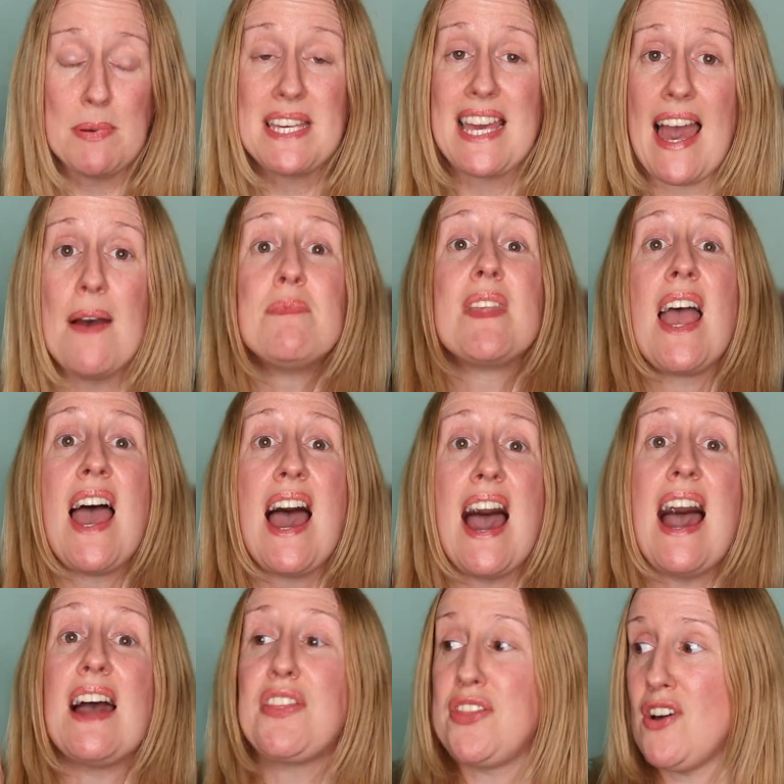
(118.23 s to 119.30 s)
But yeah,
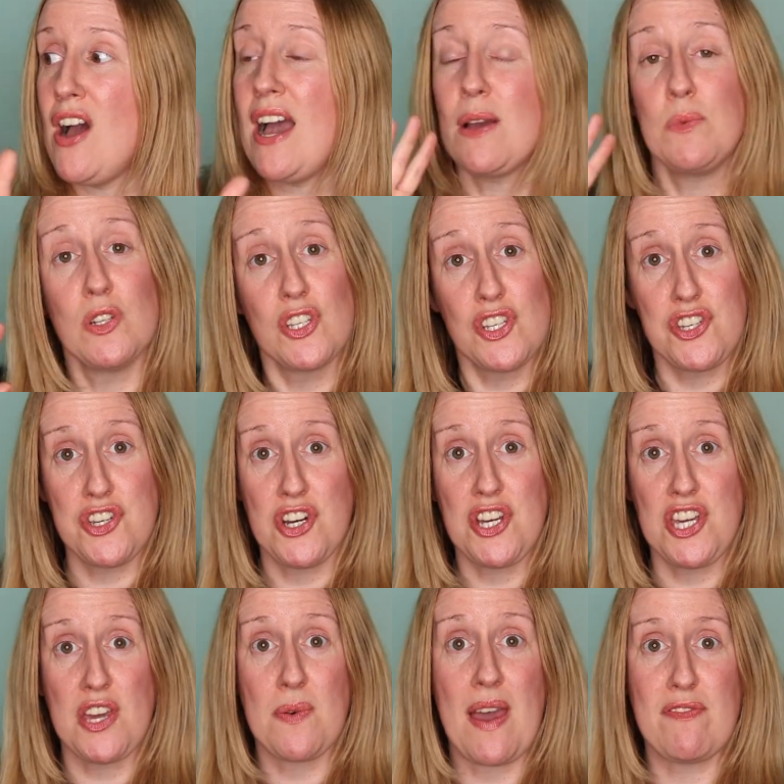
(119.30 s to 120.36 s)
I thought I will show
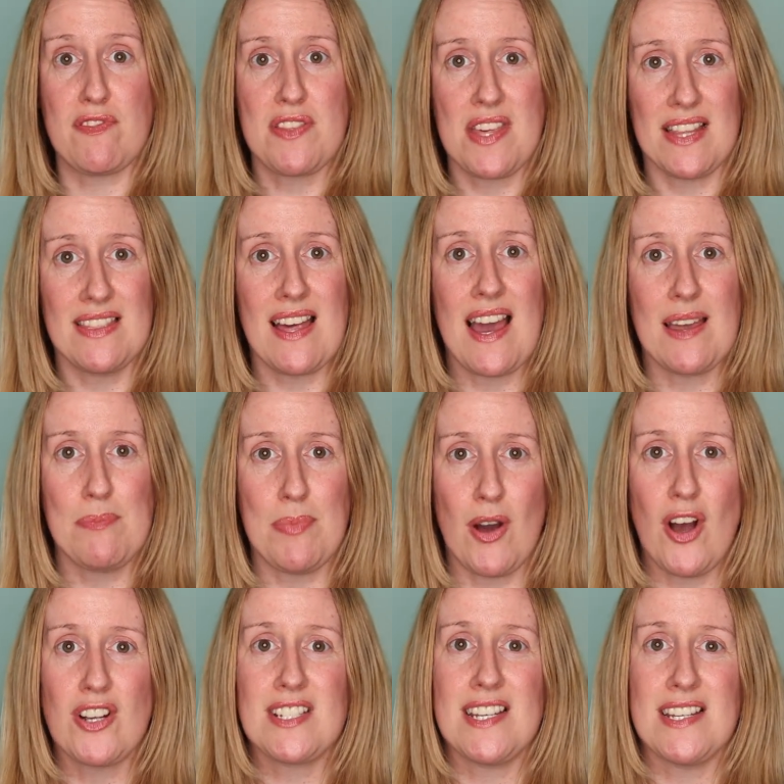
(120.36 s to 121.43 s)
you everything that I
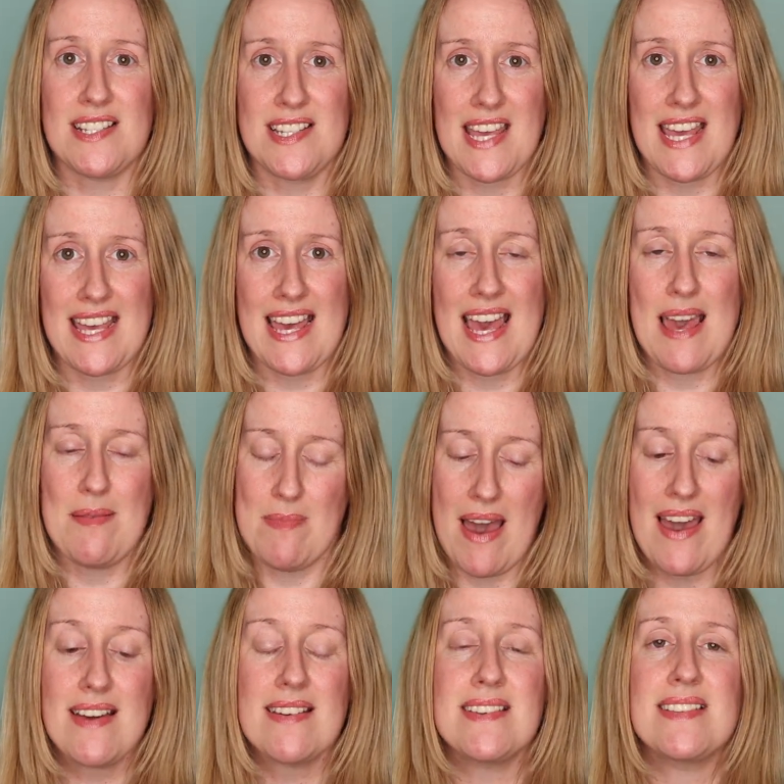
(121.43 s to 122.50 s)
bought at TK
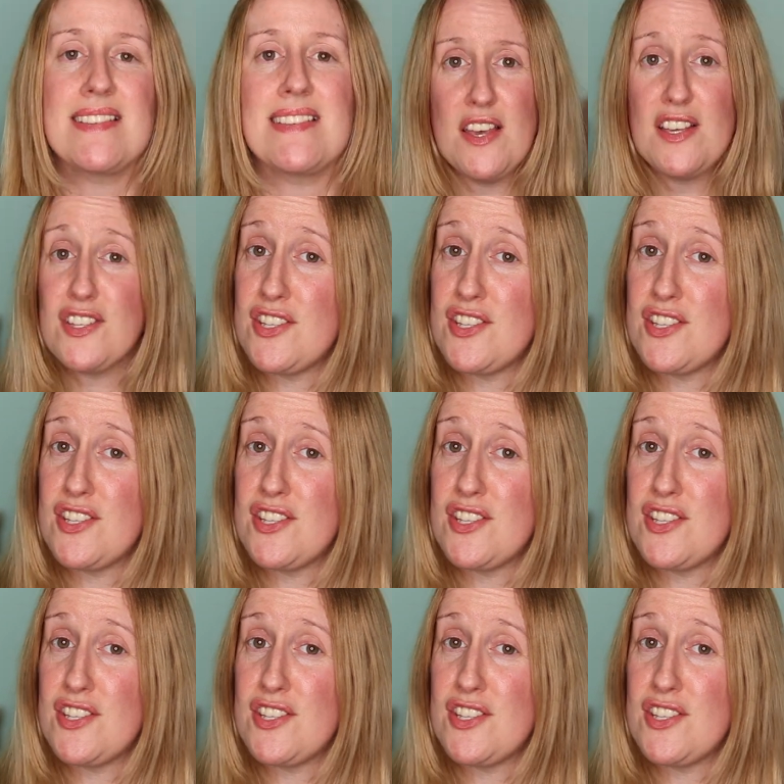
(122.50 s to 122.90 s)
Maxx.